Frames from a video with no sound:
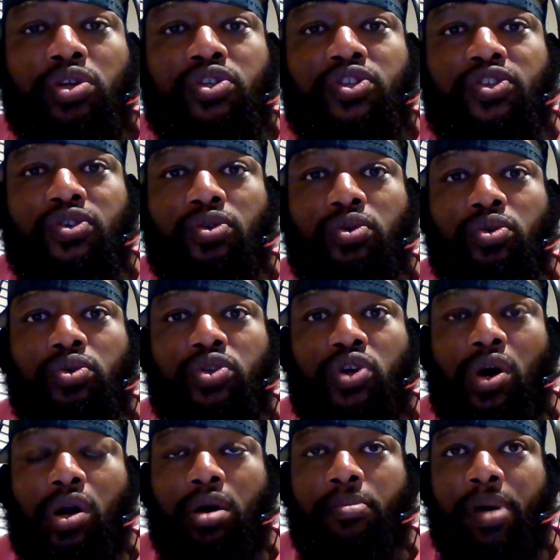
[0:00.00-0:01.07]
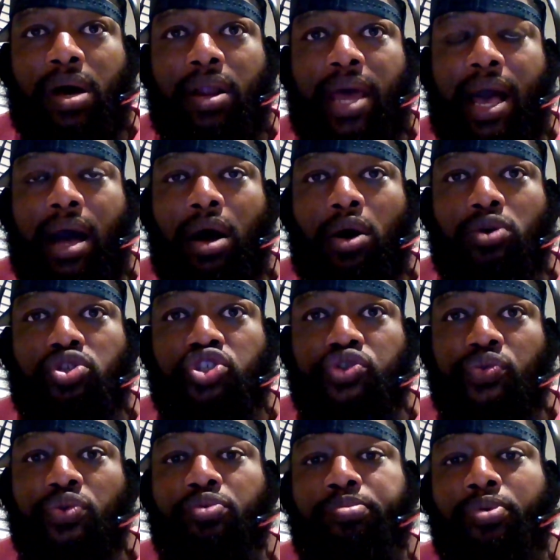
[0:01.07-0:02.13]
to talk about how
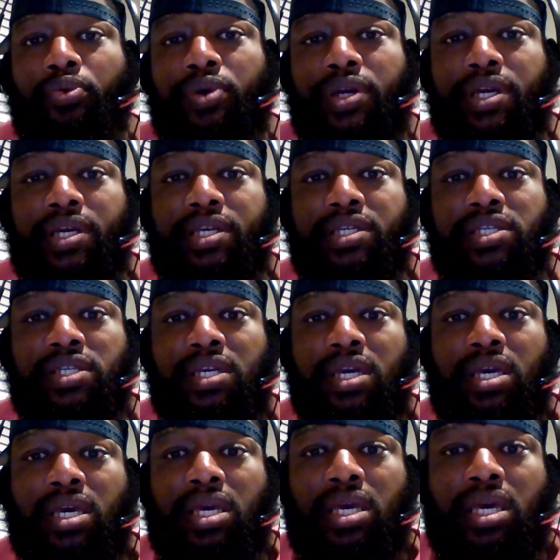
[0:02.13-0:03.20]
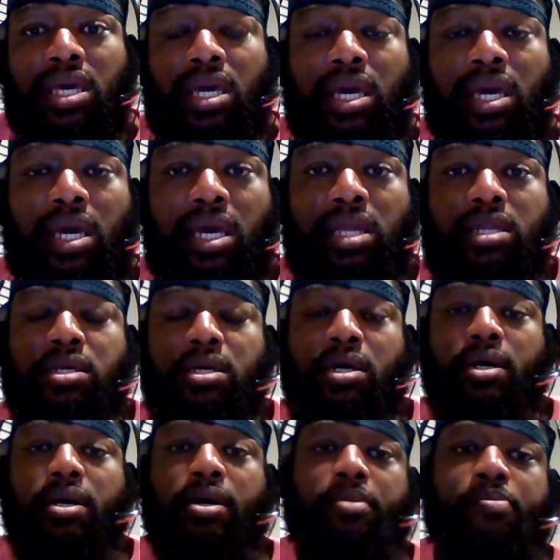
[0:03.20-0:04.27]
Drew Brees and
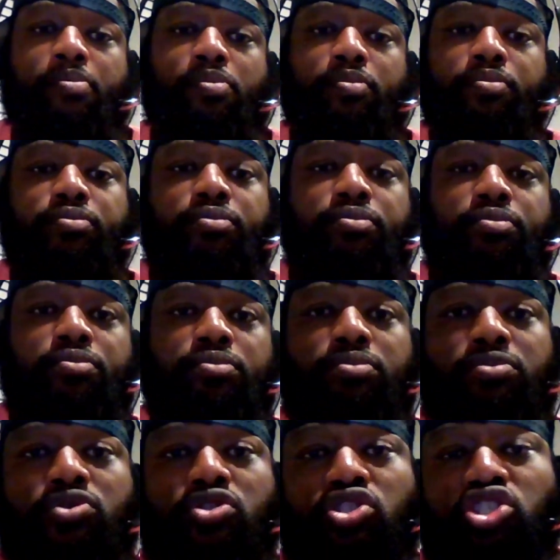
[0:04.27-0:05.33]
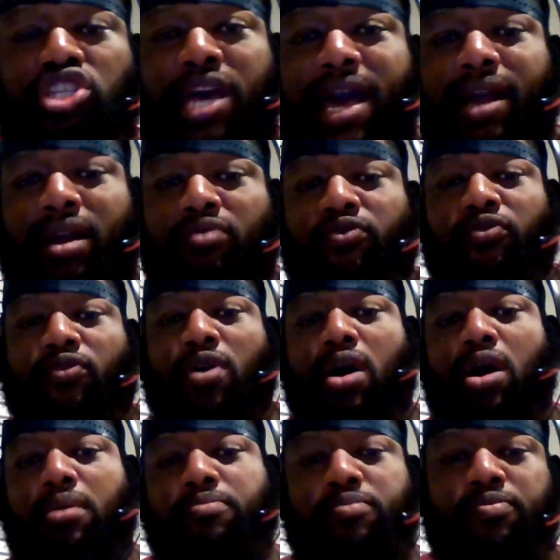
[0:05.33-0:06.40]
Jack
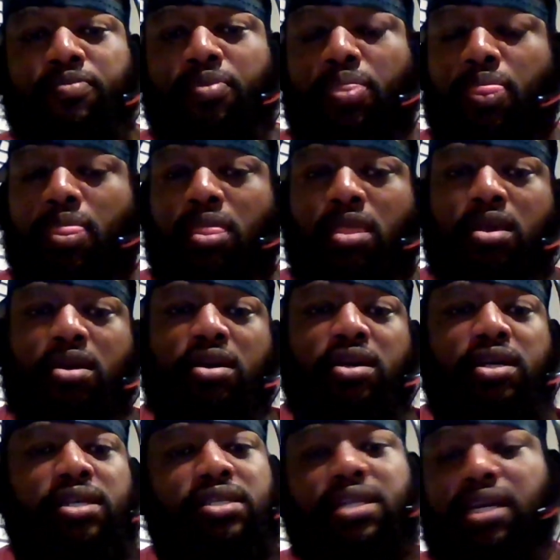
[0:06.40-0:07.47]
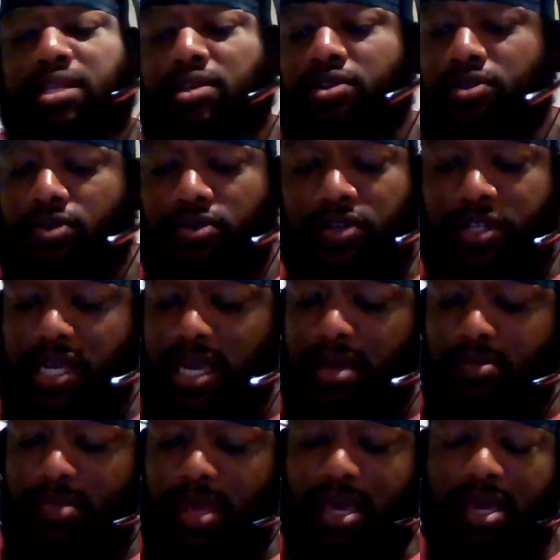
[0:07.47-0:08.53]
Fromm, is that the dude's
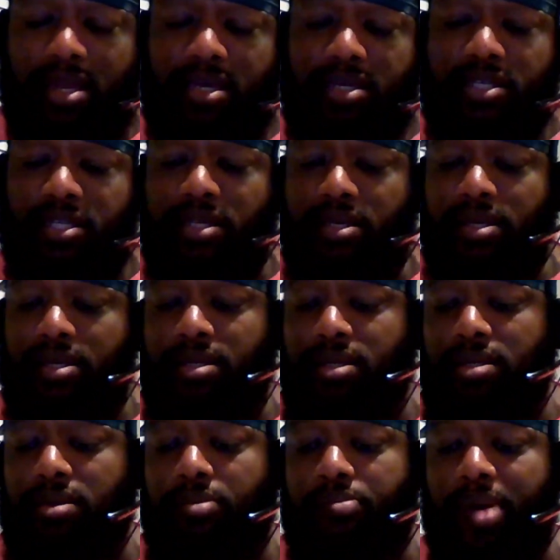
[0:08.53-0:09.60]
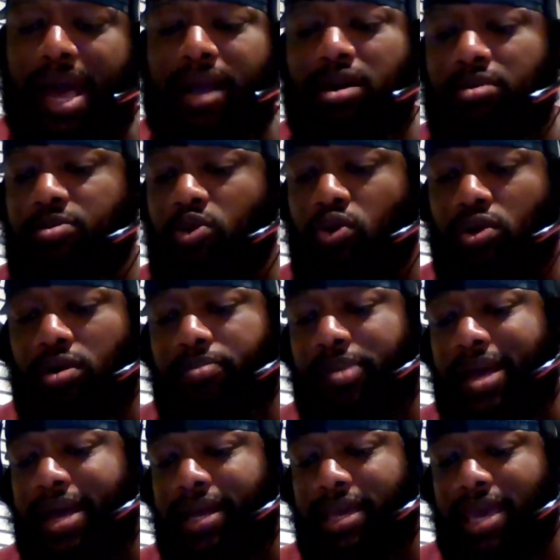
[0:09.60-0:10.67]
name, man? He's the backup
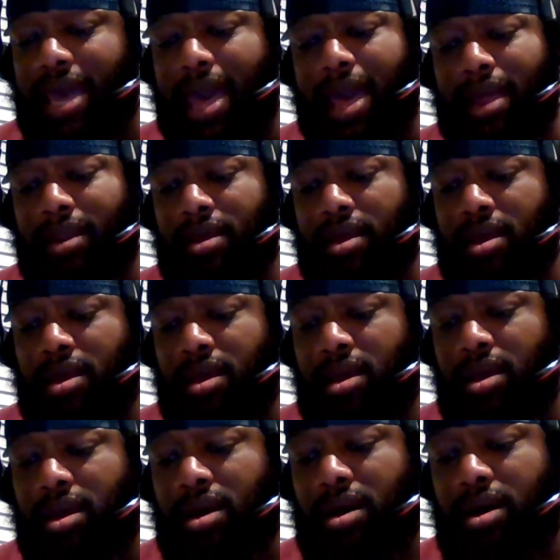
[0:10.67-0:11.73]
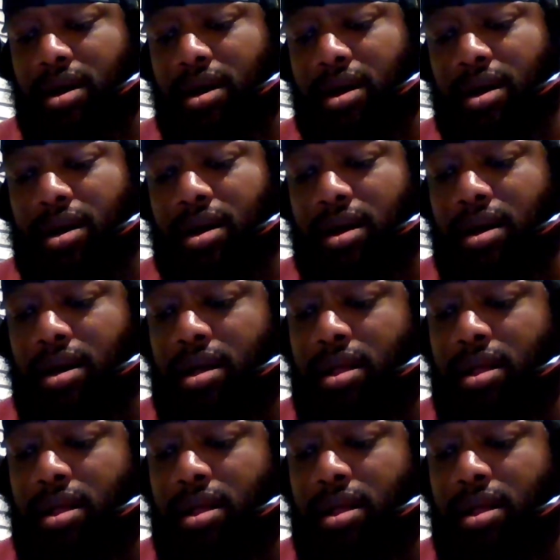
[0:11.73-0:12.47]
quarterback cat. Uh,